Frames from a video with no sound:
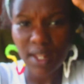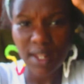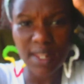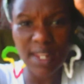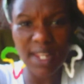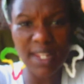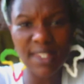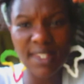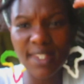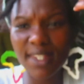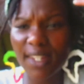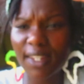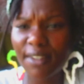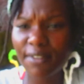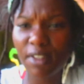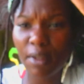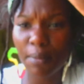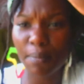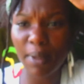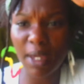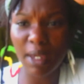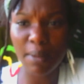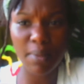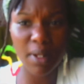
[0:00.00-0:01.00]
Let's leave the
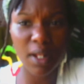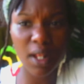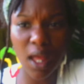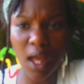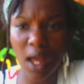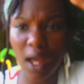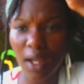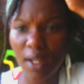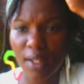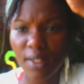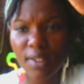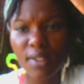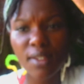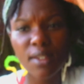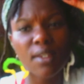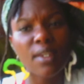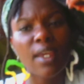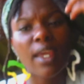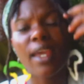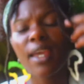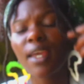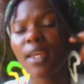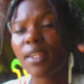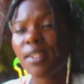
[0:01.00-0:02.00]
baby locks.
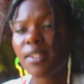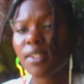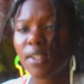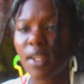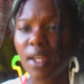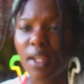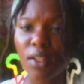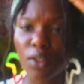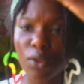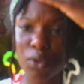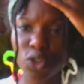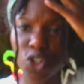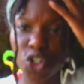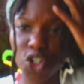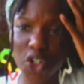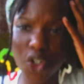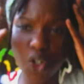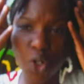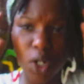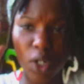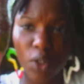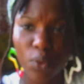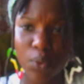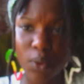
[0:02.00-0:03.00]
Yes, and those
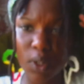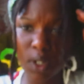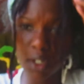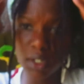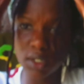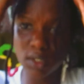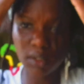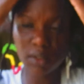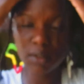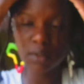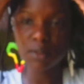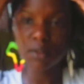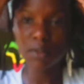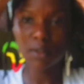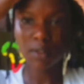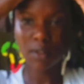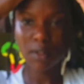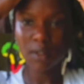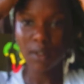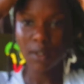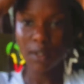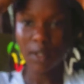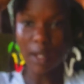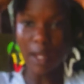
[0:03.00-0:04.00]
short ones
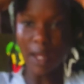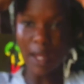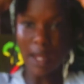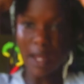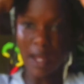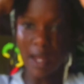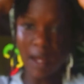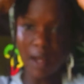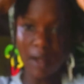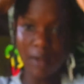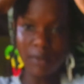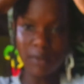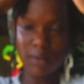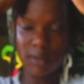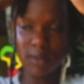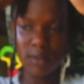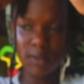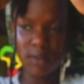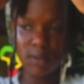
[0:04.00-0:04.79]
out.